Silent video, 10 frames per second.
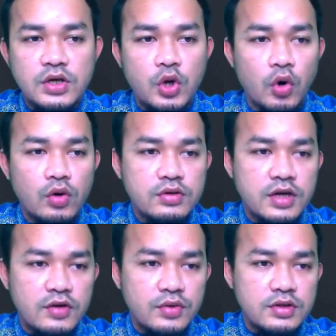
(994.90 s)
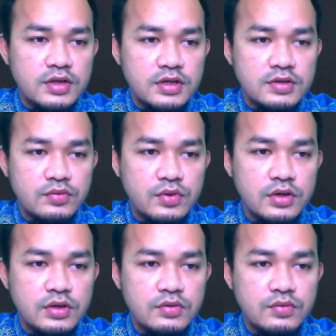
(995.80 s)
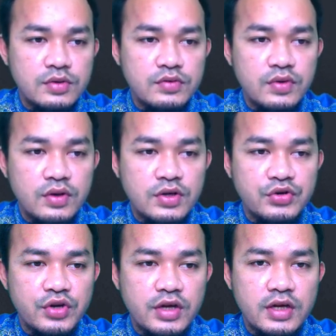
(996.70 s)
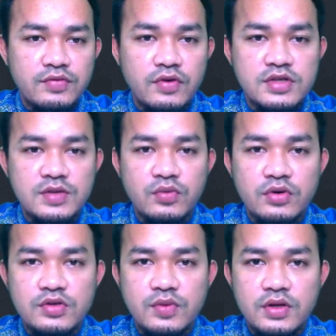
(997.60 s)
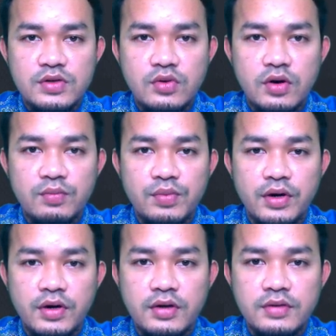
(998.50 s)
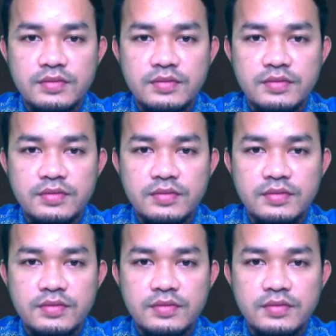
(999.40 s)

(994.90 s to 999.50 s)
code that we were created. For example, this one, if you compare,